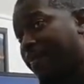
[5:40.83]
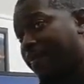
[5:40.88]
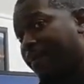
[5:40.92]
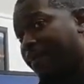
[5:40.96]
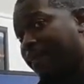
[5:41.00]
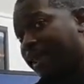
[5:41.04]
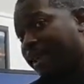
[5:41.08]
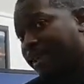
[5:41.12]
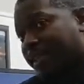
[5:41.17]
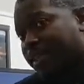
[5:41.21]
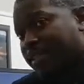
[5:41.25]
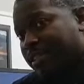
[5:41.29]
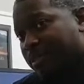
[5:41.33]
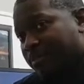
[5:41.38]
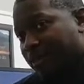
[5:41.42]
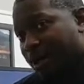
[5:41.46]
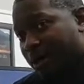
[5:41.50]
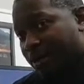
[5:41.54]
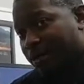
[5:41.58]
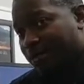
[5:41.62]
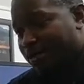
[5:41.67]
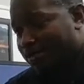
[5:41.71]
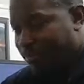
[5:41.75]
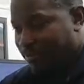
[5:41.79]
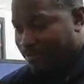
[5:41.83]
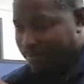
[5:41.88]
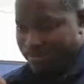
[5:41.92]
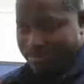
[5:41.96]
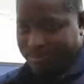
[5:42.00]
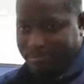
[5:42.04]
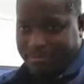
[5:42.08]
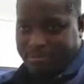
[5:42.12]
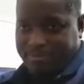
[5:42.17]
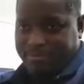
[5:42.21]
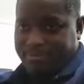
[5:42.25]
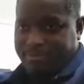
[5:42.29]
Like, it's about,
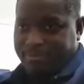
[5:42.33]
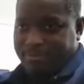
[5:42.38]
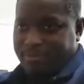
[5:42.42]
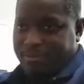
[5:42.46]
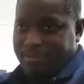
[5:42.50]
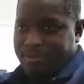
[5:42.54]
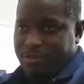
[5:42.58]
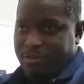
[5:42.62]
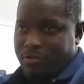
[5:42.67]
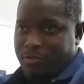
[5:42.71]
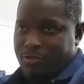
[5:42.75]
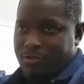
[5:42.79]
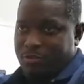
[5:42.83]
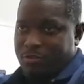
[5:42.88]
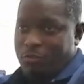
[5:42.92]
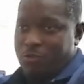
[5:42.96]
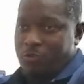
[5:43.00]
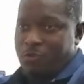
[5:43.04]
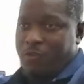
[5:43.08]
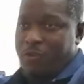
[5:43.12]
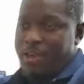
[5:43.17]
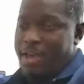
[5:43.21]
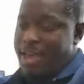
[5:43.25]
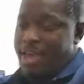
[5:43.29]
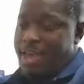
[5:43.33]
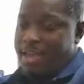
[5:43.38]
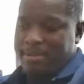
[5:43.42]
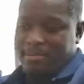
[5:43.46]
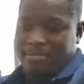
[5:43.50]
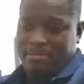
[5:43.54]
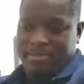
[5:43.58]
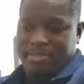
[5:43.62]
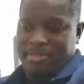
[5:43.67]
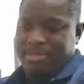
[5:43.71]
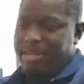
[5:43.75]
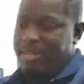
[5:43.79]
you've
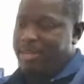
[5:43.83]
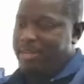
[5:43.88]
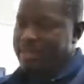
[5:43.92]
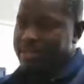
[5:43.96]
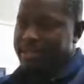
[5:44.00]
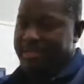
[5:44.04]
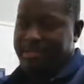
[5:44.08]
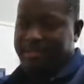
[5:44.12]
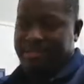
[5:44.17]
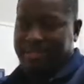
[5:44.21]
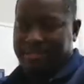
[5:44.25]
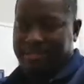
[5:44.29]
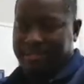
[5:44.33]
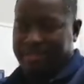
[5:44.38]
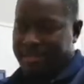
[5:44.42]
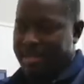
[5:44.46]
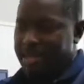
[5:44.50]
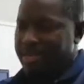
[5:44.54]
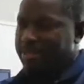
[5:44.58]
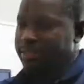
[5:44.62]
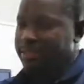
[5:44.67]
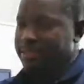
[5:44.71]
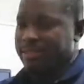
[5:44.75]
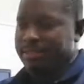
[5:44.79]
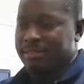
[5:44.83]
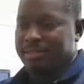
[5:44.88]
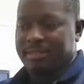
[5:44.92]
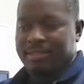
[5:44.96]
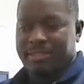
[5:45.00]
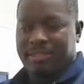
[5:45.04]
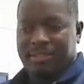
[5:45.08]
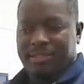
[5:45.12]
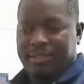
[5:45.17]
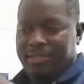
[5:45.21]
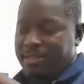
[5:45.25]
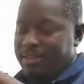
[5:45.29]
had Mercedes, Lexus,
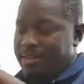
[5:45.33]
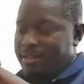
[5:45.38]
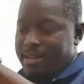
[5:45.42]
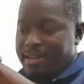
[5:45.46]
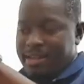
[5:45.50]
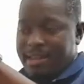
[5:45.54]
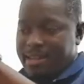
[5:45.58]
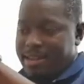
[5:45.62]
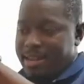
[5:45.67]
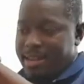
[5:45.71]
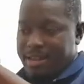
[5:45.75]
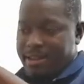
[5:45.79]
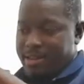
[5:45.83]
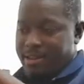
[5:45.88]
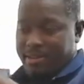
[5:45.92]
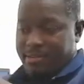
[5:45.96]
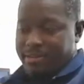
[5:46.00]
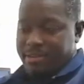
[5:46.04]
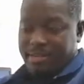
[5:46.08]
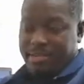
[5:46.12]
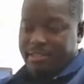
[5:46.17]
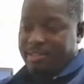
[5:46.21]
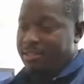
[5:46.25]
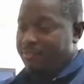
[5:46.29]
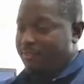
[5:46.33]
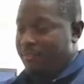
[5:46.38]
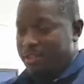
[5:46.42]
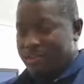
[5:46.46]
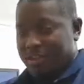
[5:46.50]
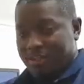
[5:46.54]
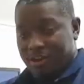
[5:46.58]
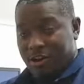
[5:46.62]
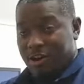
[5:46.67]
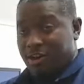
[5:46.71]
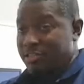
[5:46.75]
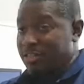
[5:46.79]
and tons of other
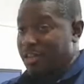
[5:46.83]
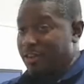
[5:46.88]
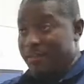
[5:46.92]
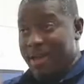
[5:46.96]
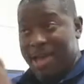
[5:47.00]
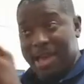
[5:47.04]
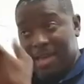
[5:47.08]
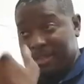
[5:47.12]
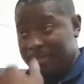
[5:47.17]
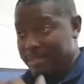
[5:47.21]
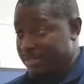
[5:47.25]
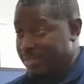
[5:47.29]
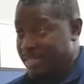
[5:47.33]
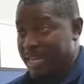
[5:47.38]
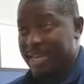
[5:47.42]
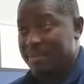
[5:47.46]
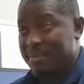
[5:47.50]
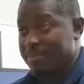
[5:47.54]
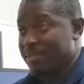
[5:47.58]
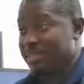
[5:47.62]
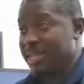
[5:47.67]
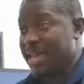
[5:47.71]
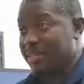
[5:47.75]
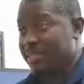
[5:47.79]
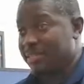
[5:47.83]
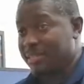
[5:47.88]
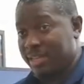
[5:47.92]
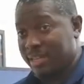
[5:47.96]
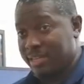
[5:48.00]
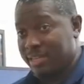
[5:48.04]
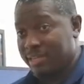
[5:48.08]
cars. I've had the same exact thing.